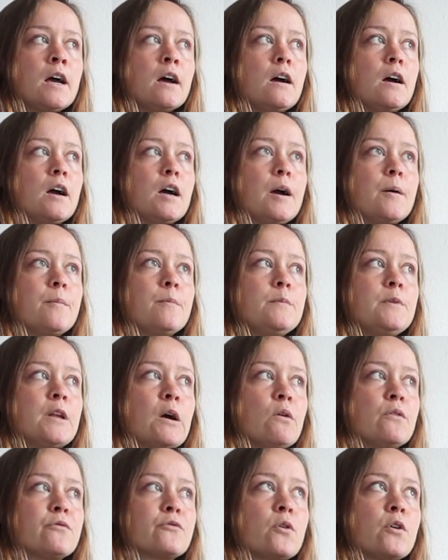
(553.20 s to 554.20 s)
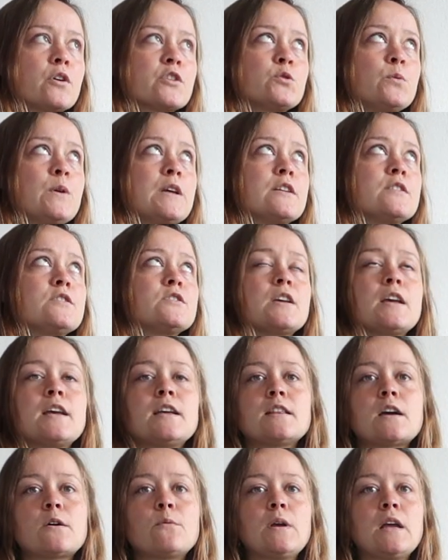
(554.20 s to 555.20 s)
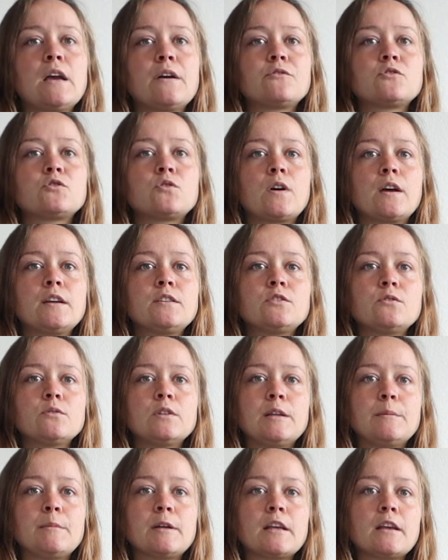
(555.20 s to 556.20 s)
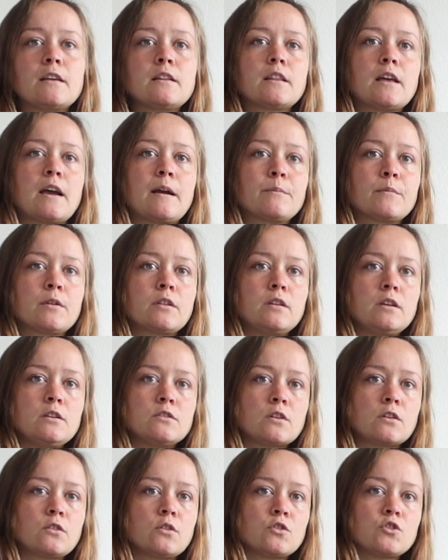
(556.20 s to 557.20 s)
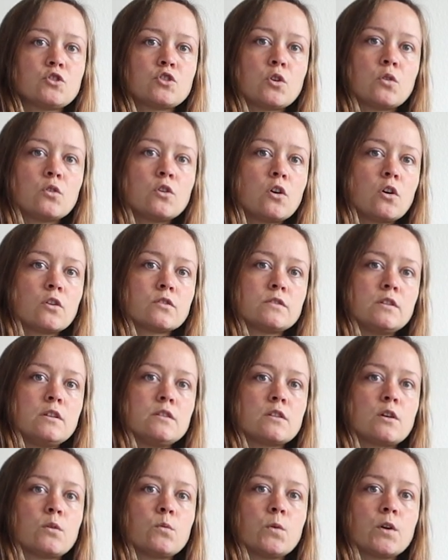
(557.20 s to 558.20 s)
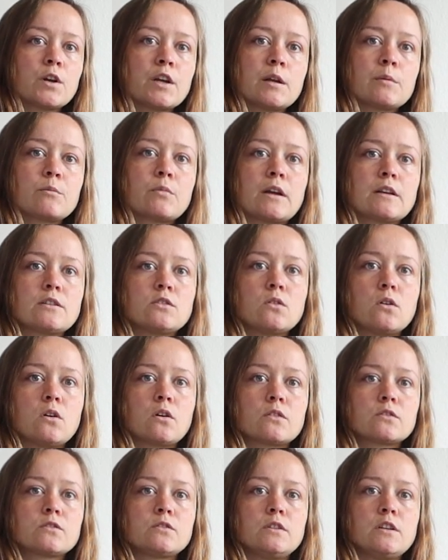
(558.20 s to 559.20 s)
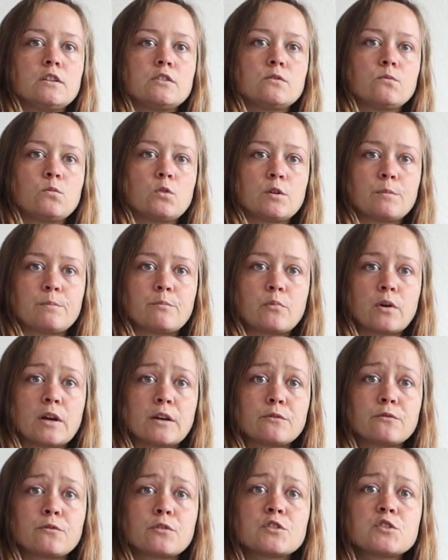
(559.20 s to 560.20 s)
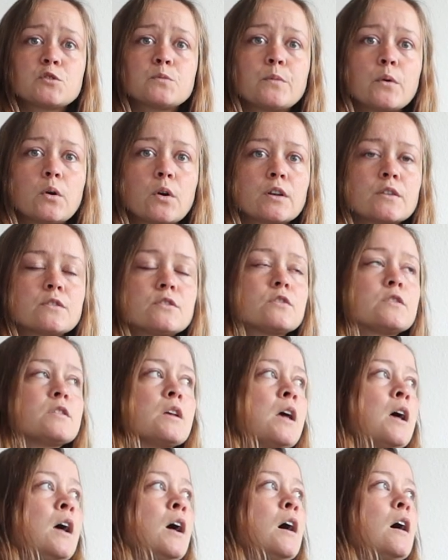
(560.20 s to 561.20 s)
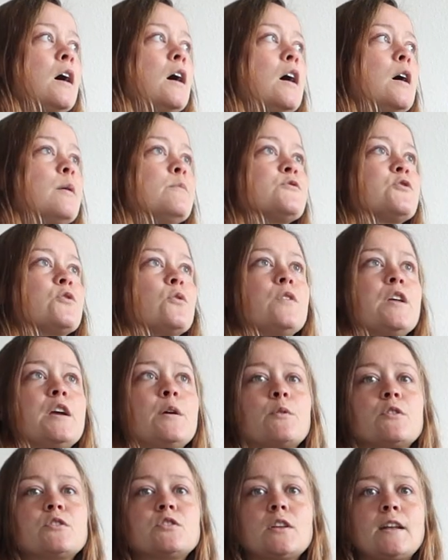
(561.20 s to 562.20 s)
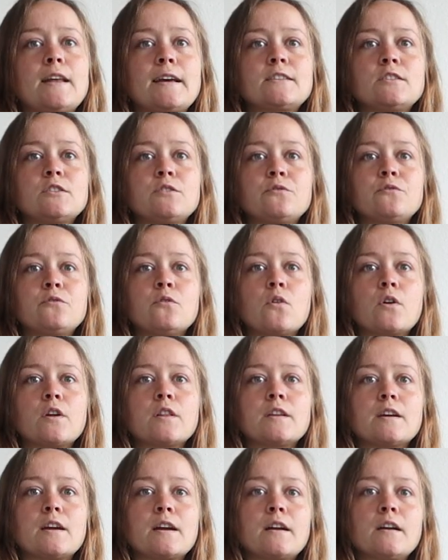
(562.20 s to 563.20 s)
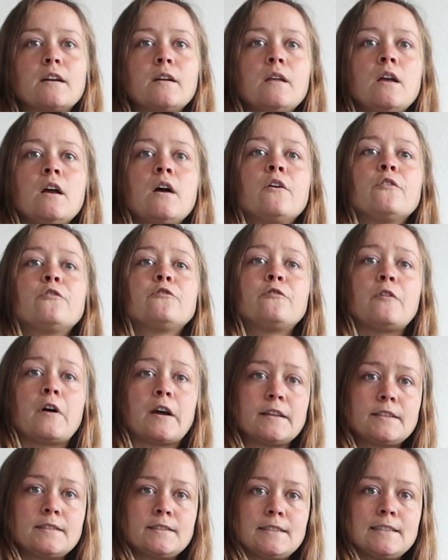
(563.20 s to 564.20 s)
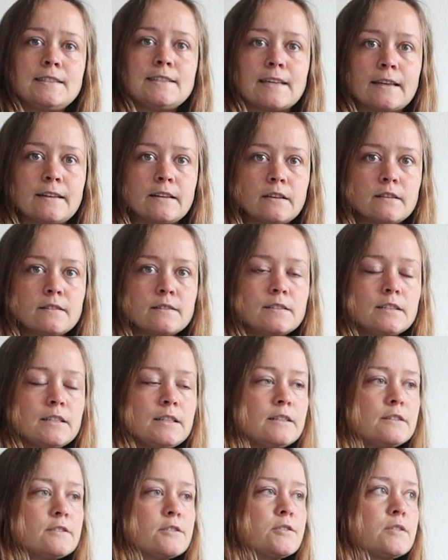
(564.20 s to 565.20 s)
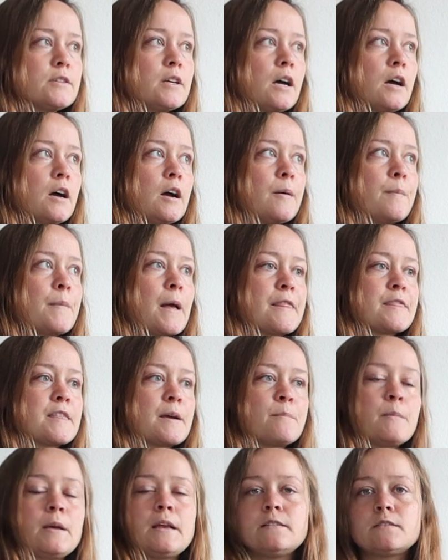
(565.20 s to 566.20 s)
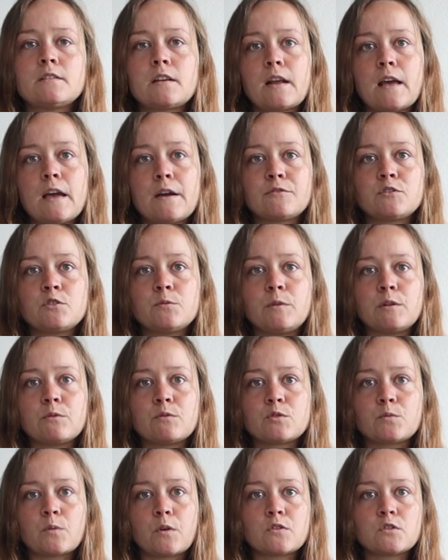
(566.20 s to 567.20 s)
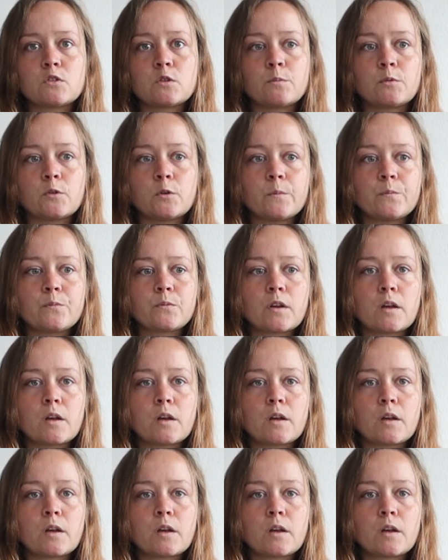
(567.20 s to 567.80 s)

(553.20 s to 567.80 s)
Now, of course, we could say that we have tried to eliminate that, but these are not show dogs, these are working bred dogs, these were bred for sports, so they were selected for their feisty tendencies, and that means that I have to be responsible.